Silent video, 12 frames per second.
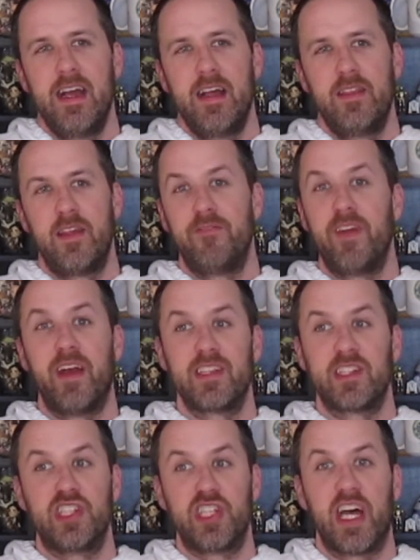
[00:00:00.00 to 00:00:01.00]
the
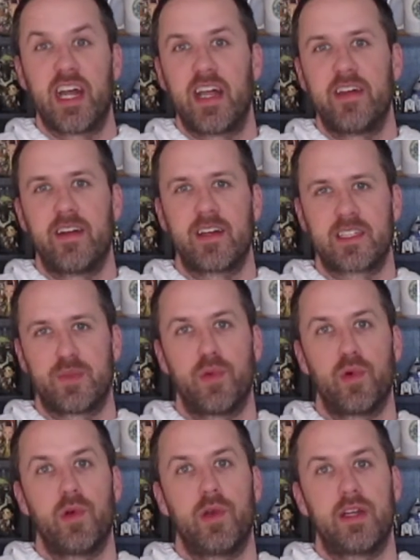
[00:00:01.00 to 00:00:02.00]
various Jedi that are
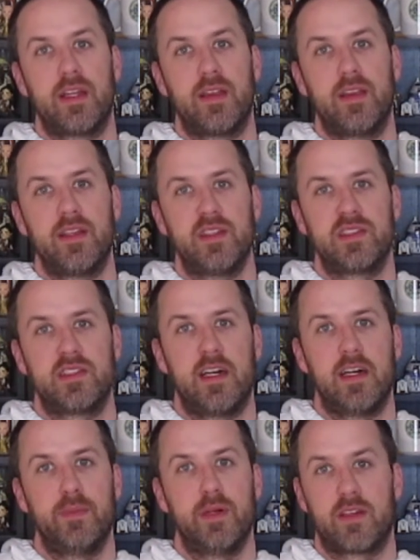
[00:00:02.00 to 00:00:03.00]
explored in this
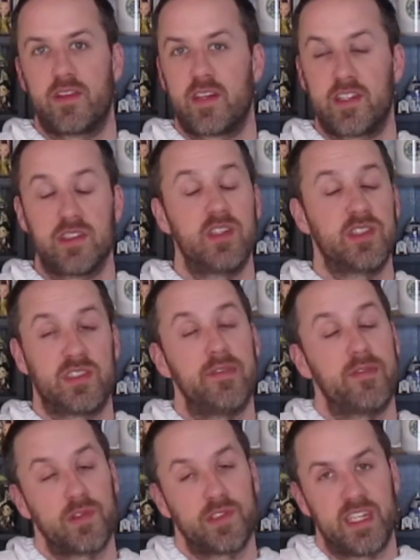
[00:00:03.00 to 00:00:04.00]
uh, book, because there are
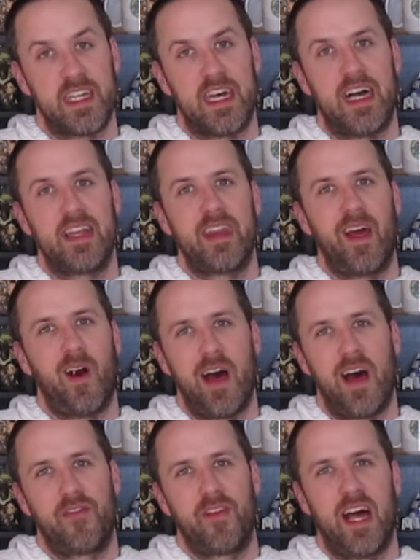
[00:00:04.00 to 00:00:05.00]
several Jedi, and they all
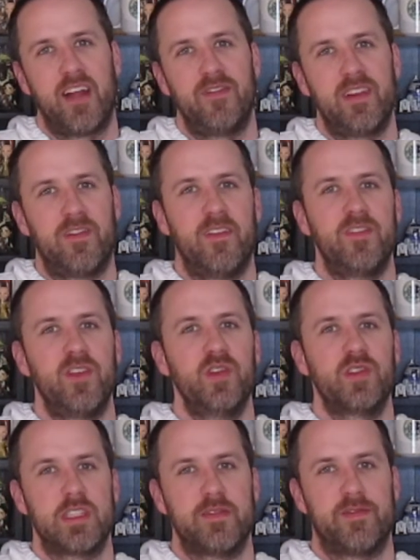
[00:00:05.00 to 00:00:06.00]
have kind of different
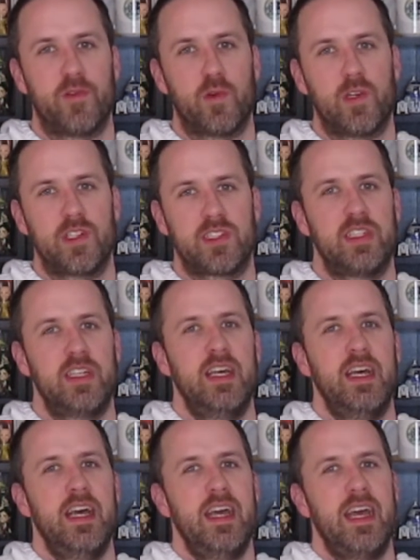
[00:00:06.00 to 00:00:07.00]
views of the Force
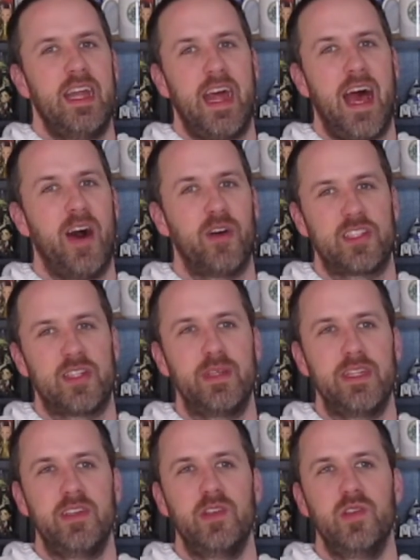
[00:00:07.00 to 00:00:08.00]
and how it should be
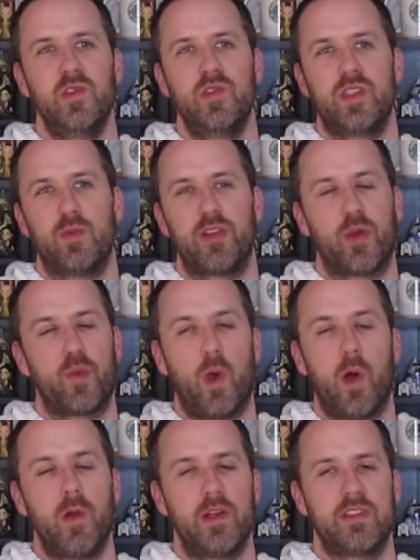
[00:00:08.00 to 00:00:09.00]
used and what their
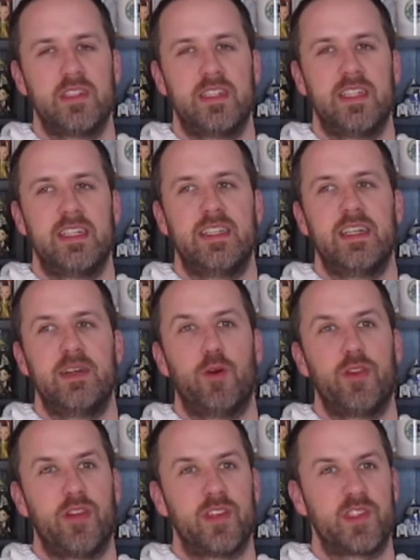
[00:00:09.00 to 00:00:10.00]
role is in and
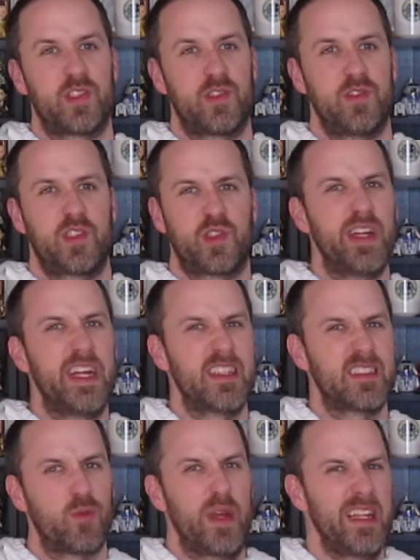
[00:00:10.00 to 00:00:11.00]
what their
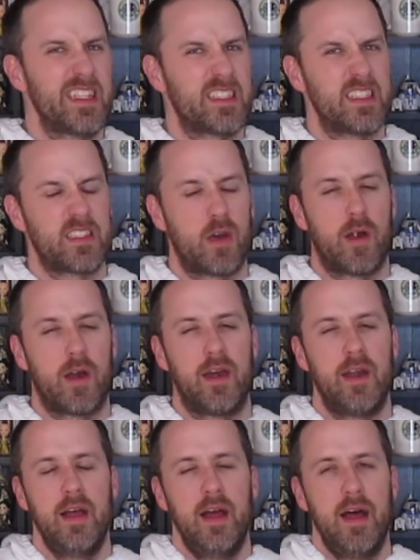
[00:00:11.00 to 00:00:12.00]
strengths and weaknesses
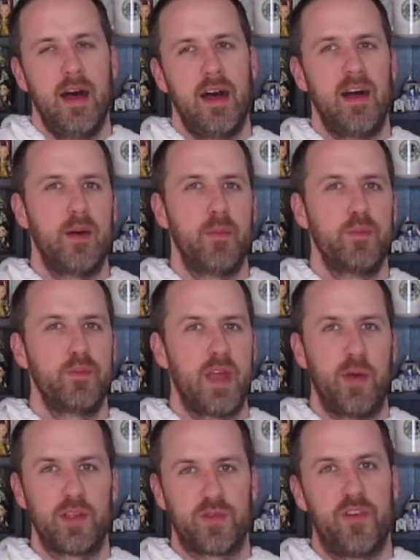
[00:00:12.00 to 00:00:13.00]
are. Um,
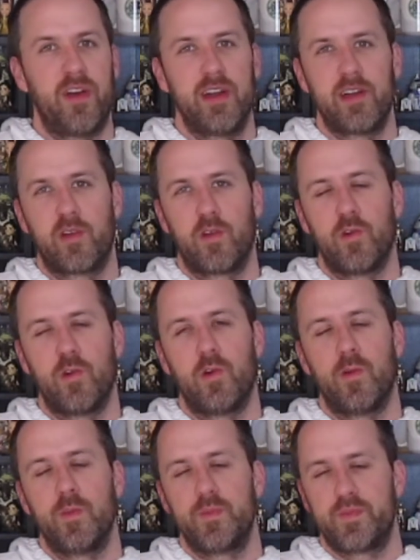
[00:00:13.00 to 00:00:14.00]
that was very
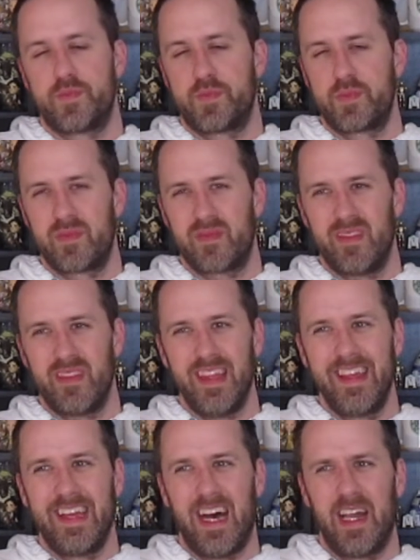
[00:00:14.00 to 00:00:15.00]
cool.
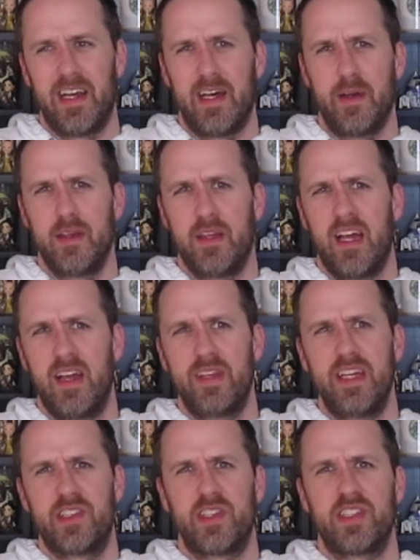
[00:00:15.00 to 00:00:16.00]
Got a kind of
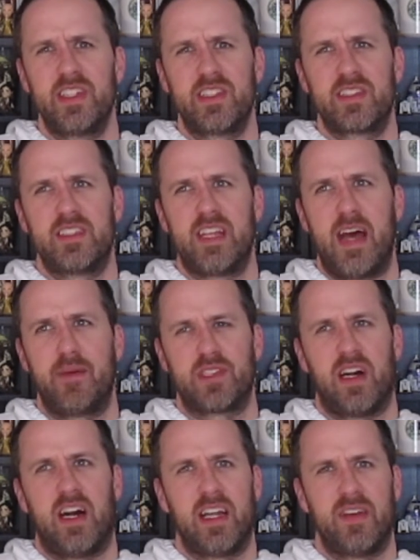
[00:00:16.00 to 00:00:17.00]
interesting
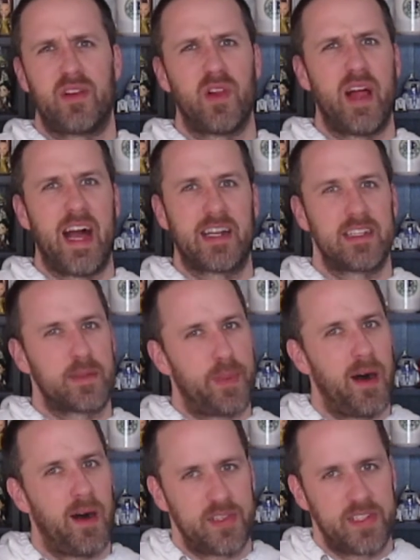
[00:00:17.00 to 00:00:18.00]
snapshot of galactic
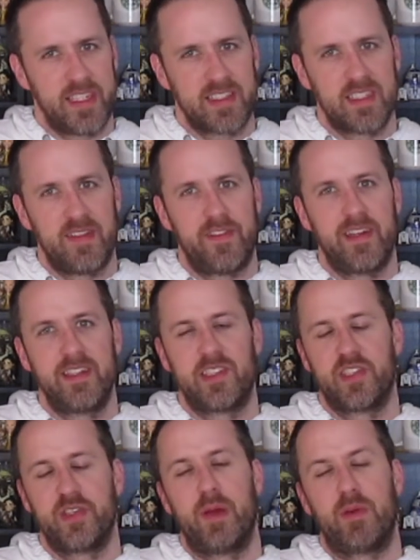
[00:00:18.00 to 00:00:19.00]
politics in a very
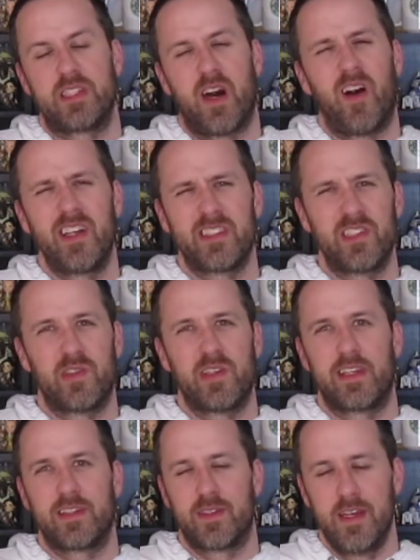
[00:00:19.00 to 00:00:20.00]
interesting way, which I always enjoy
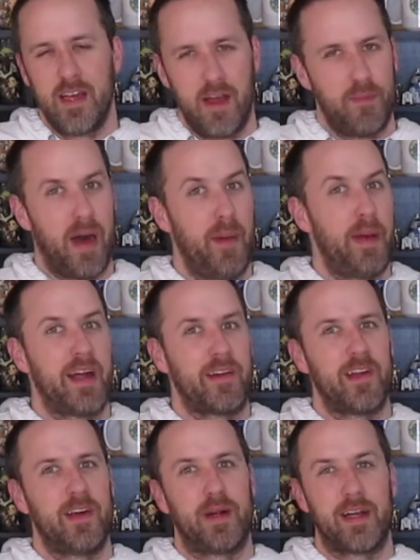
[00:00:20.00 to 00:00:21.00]
because my
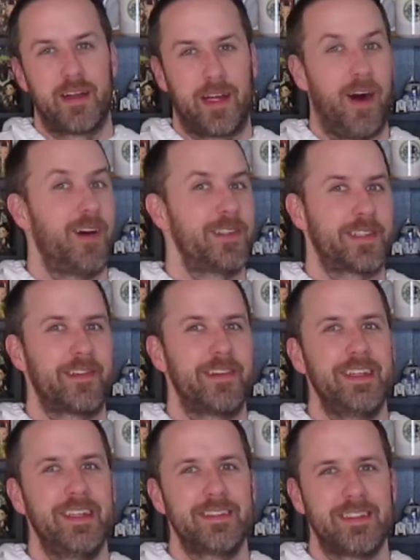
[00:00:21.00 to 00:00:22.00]
background, my college
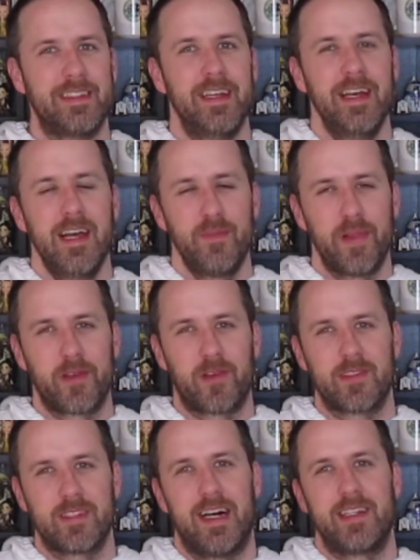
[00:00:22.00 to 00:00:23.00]
degree is in political
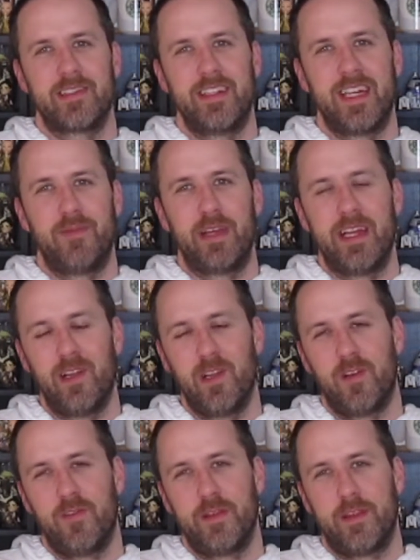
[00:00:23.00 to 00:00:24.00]
science. Anytime you get a
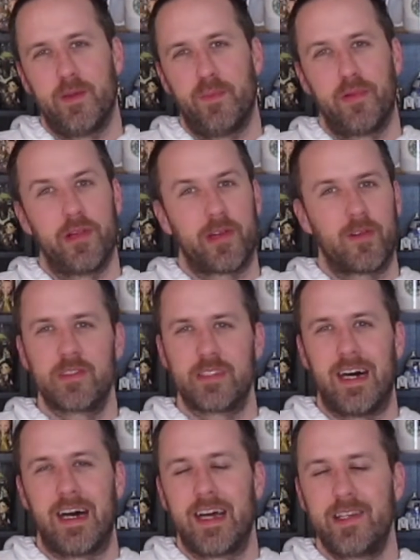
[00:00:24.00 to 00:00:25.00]
little bit of the political
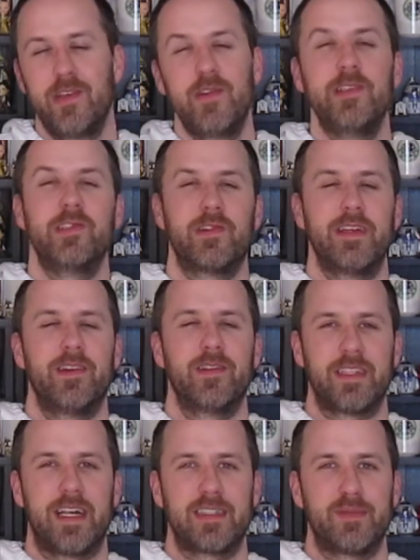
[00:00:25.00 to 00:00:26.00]
side, I do enjoy
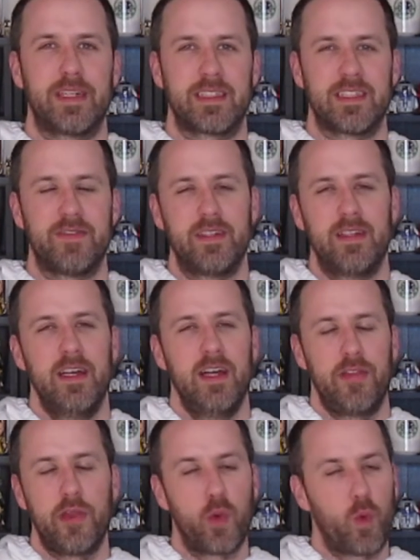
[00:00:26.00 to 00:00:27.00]
those aspects of it.
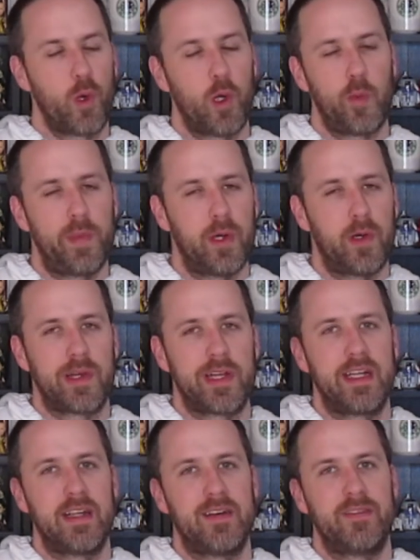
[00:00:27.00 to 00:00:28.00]
The world
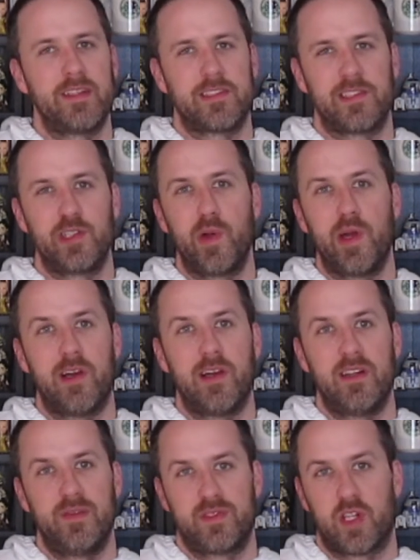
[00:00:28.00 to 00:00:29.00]
building of this new era
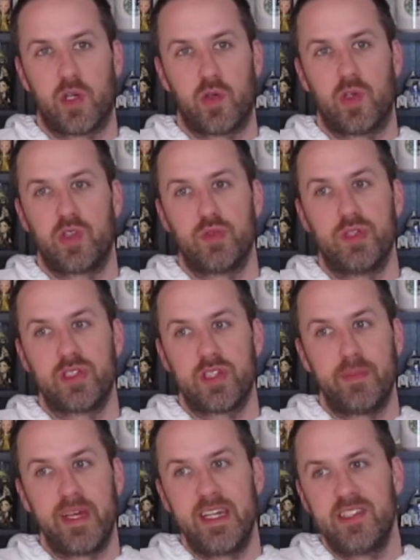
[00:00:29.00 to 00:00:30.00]
of Star Wars was
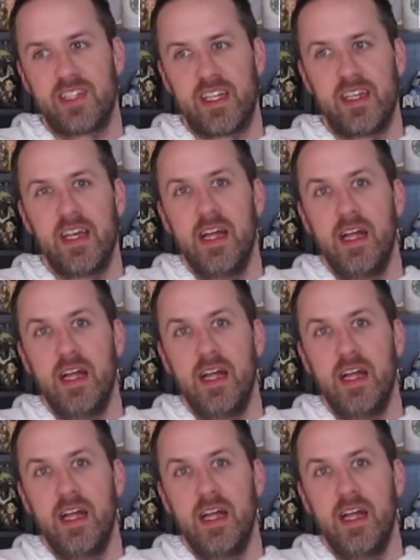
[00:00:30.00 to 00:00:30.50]
amazing.